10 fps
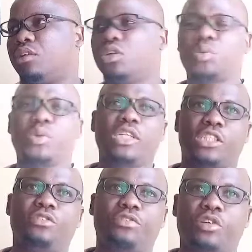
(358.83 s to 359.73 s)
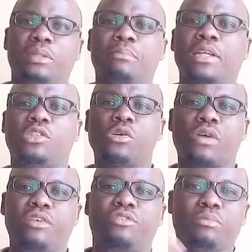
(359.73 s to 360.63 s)
not really difficult, but
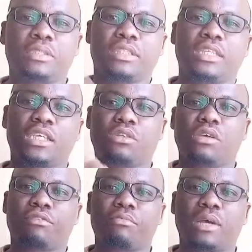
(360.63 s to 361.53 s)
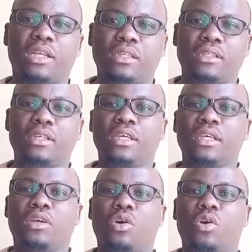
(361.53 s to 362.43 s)
your wife will be thinking you have money
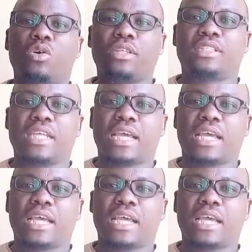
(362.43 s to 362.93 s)
all the